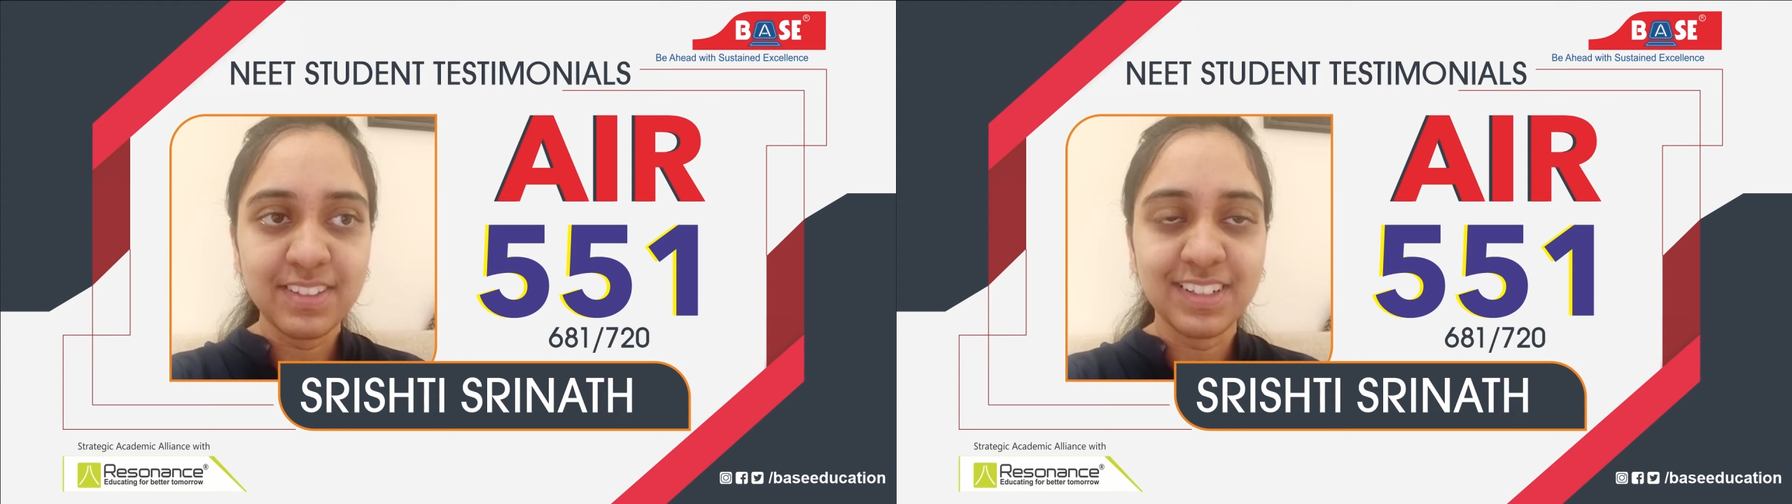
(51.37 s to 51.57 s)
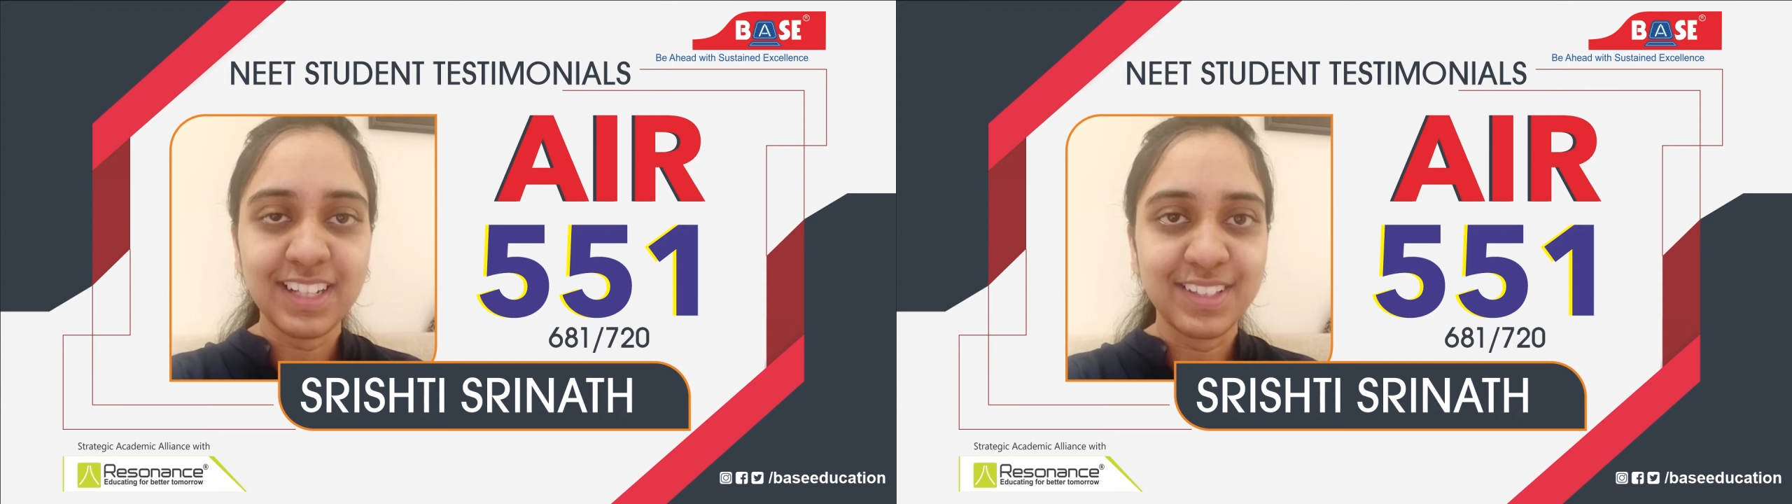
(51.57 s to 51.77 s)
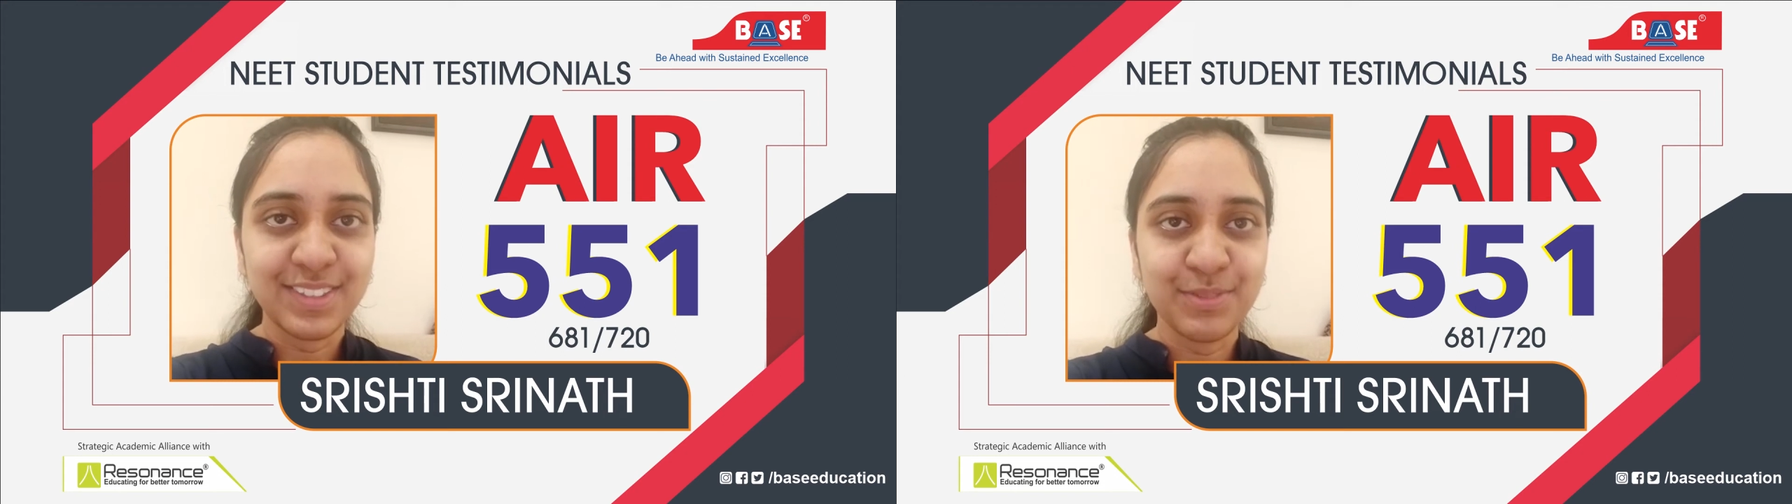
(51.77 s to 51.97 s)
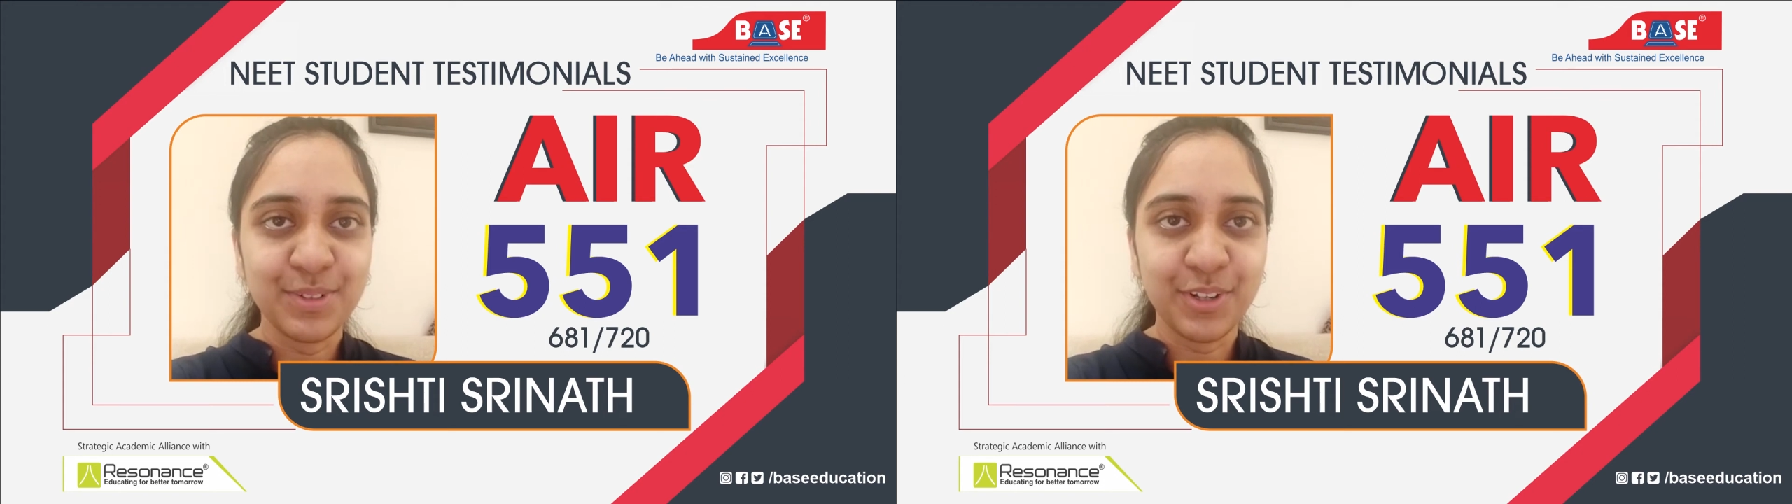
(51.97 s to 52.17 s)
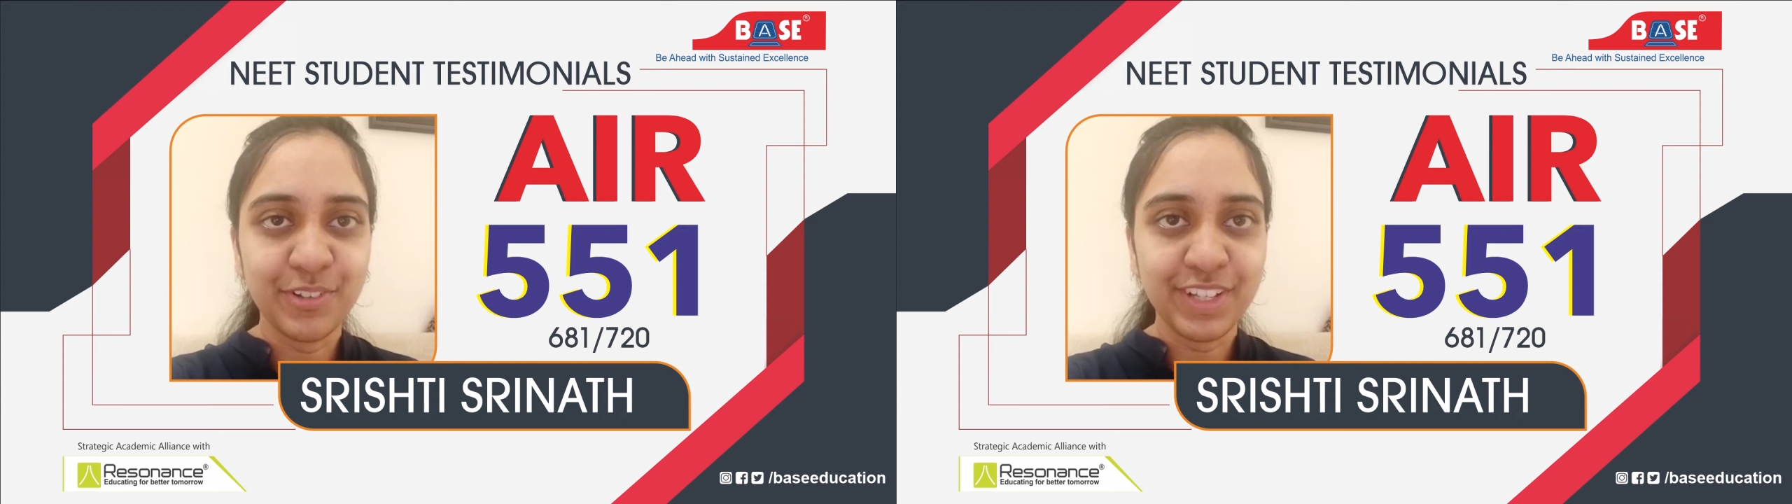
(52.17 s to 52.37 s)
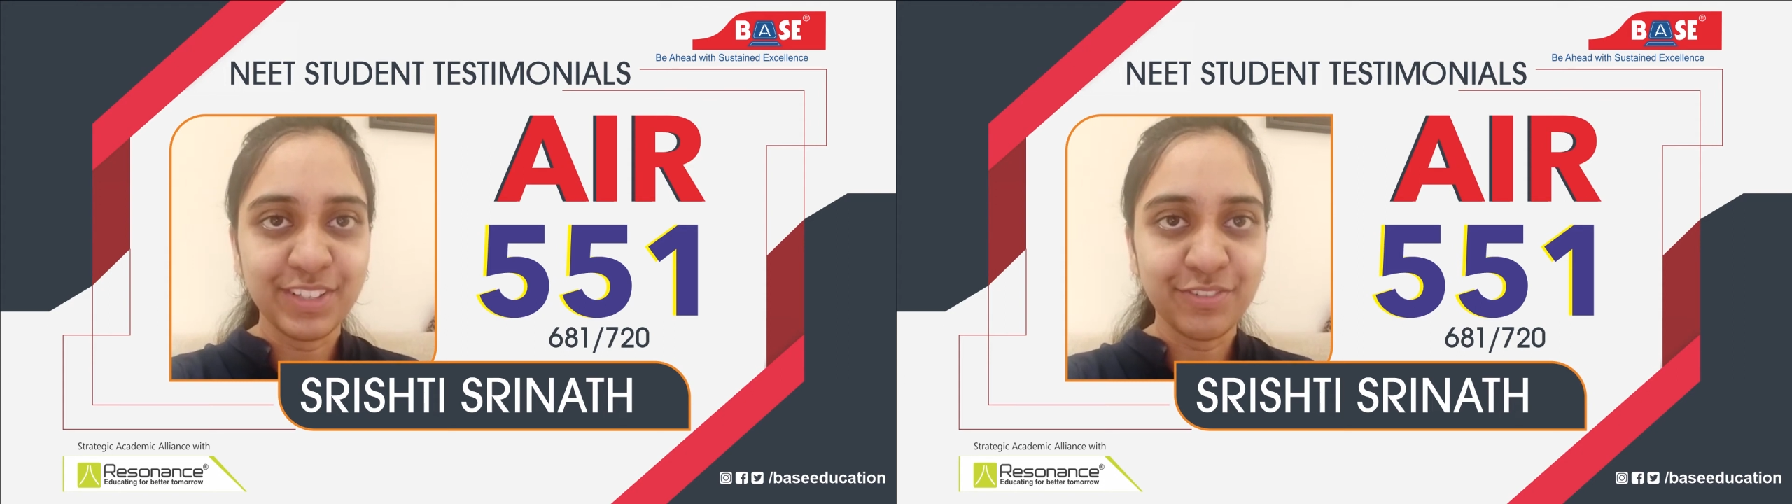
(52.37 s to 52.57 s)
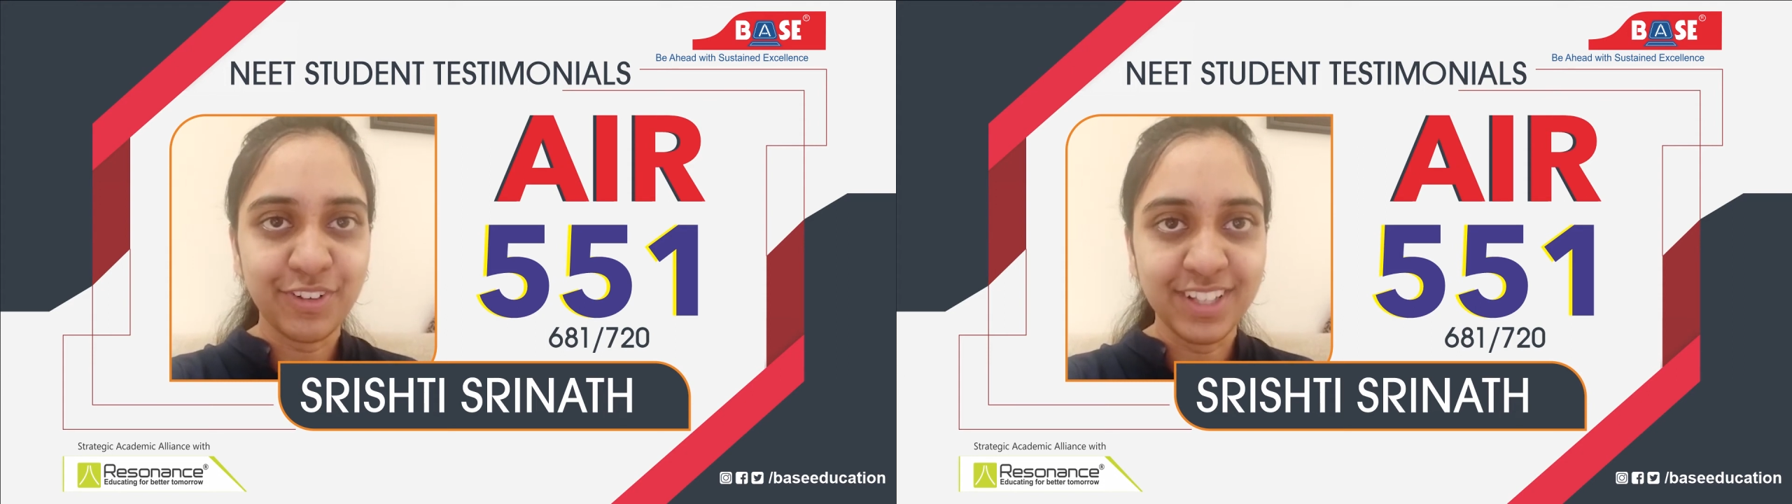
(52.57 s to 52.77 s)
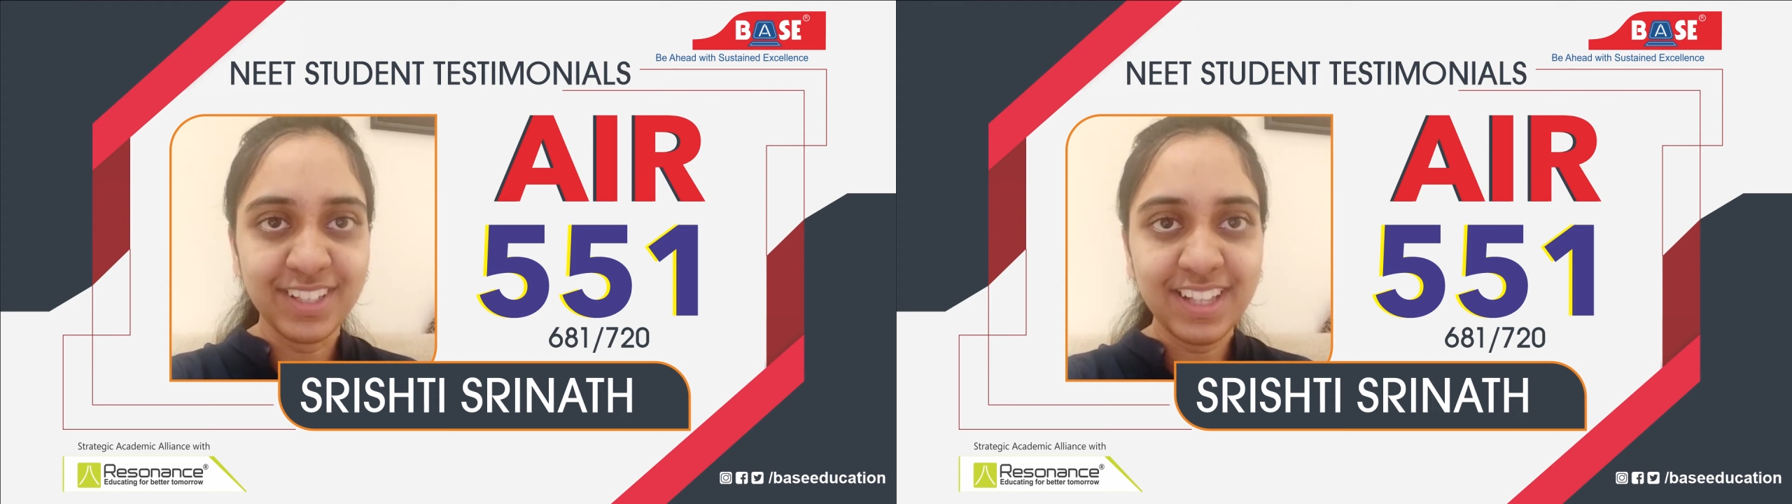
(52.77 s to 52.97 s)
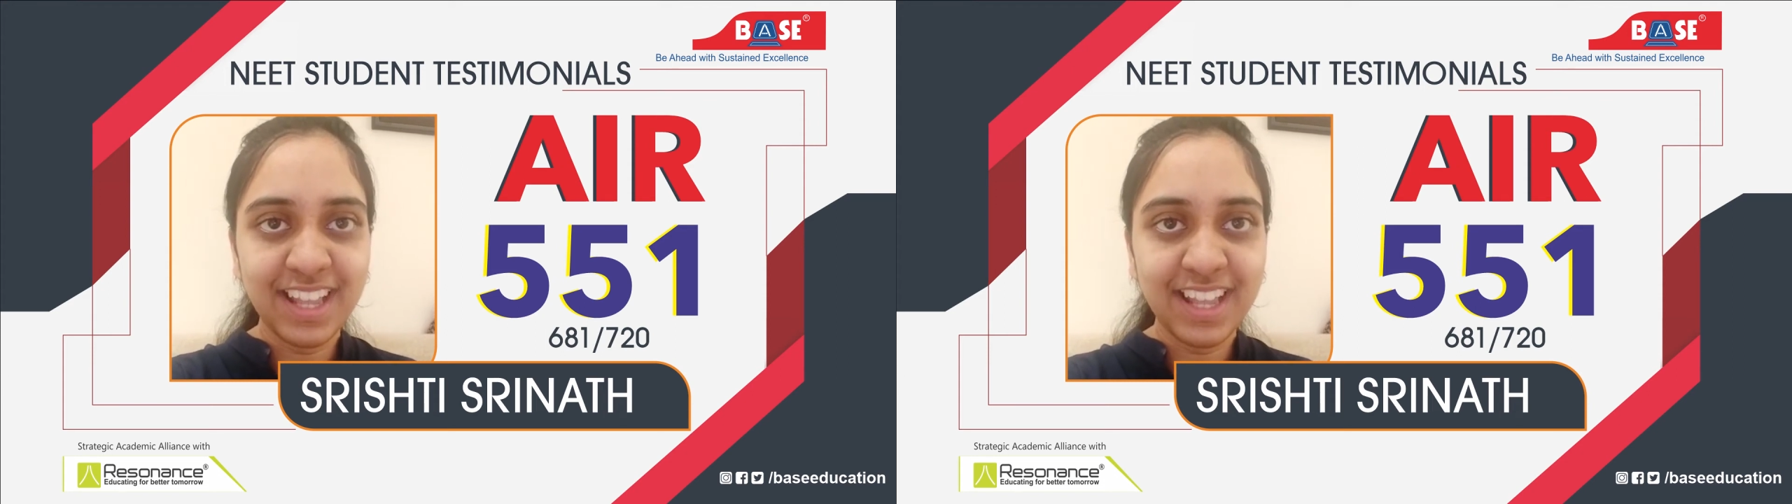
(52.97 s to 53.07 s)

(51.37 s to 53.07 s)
and classes were always fun,